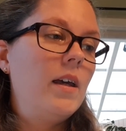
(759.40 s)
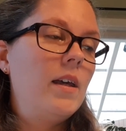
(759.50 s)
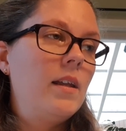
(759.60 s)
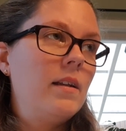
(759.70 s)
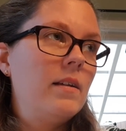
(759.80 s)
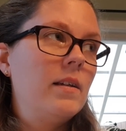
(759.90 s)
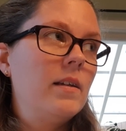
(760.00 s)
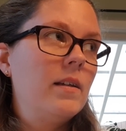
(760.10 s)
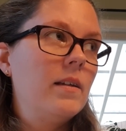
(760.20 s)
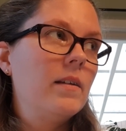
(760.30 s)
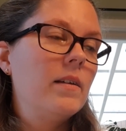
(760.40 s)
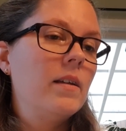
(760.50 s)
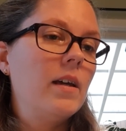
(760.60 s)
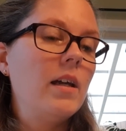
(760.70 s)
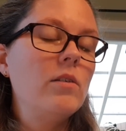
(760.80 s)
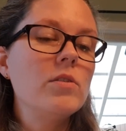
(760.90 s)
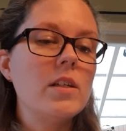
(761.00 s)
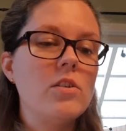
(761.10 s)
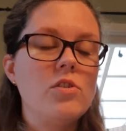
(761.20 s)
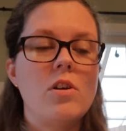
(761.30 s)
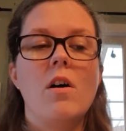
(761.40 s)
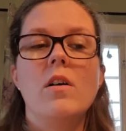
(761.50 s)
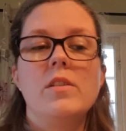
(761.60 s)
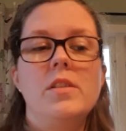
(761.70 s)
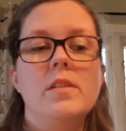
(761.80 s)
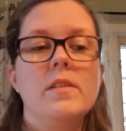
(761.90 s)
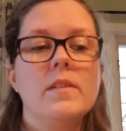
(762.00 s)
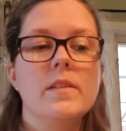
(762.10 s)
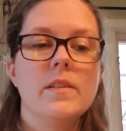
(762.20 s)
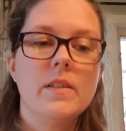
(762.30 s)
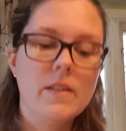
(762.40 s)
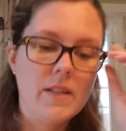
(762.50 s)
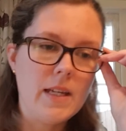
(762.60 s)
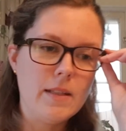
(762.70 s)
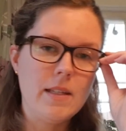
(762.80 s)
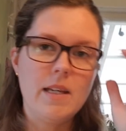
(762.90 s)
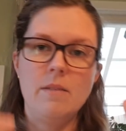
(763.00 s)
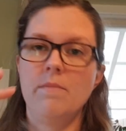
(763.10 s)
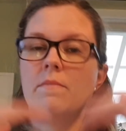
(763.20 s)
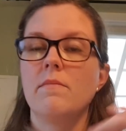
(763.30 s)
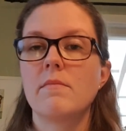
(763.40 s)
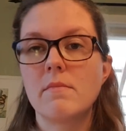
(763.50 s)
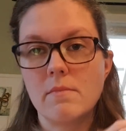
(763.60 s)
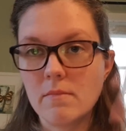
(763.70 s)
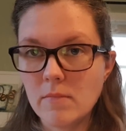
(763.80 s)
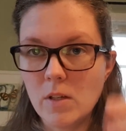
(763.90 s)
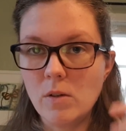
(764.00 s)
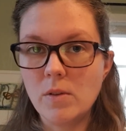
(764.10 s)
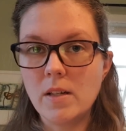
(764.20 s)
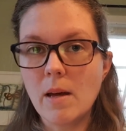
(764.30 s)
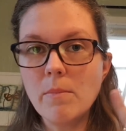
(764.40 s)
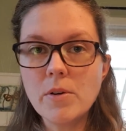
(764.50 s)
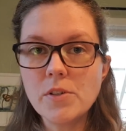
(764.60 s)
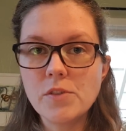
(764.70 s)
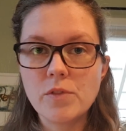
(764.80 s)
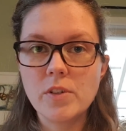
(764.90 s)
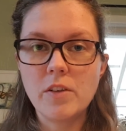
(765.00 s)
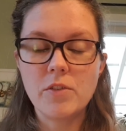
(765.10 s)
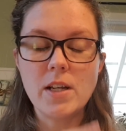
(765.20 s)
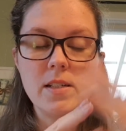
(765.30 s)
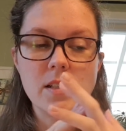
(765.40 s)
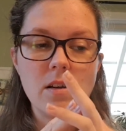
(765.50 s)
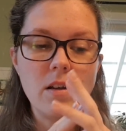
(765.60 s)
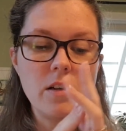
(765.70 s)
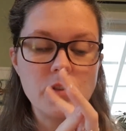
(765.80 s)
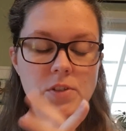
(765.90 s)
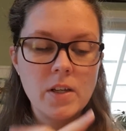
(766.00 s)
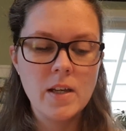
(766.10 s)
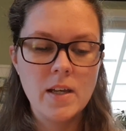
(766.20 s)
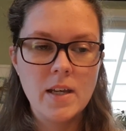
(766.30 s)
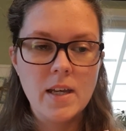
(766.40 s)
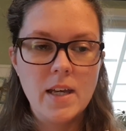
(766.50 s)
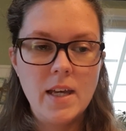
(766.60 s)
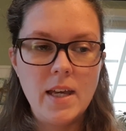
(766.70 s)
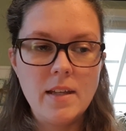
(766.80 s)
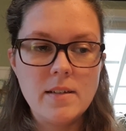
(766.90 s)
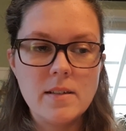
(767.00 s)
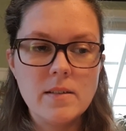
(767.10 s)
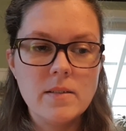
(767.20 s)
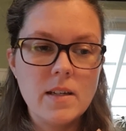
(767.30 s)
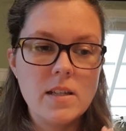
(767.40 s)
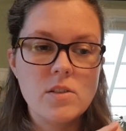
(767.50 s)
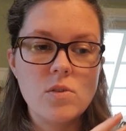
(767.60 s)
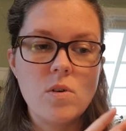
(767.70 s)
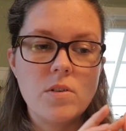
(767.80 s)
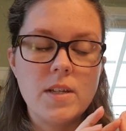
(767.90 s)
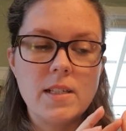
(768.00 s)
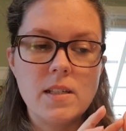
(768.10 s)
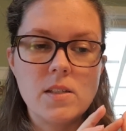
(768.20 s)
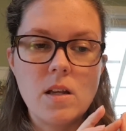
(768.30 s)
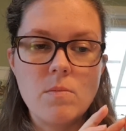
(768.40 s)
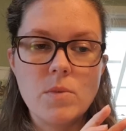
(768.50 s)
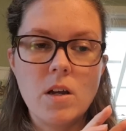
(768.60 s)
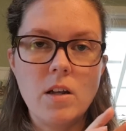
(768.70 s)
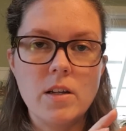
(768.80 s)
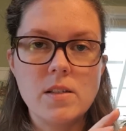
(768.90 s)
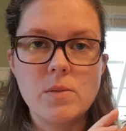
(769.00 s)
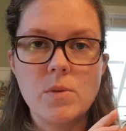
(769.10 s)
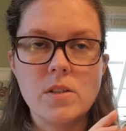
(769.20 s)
and I looked at the chart and the, you know, the numbers for the threads colors, and I saw that some colors